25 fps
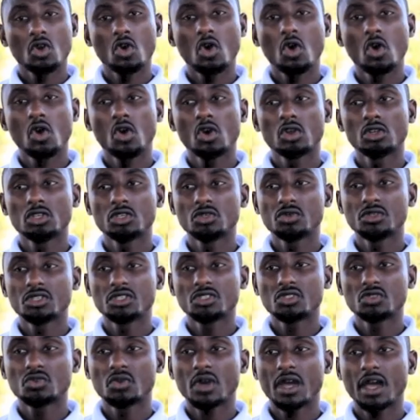all you
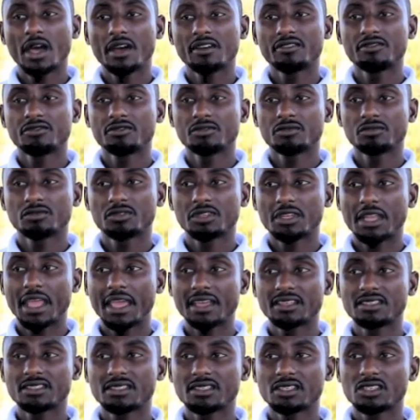need to have
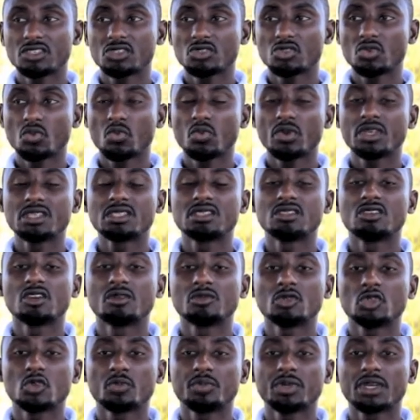next is the
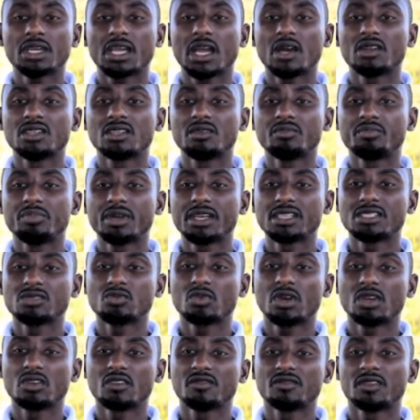wisdom to pick out the
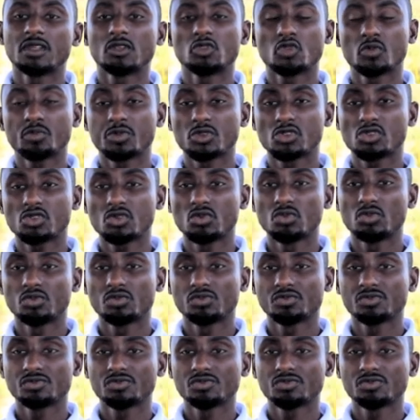best one of them to pursue.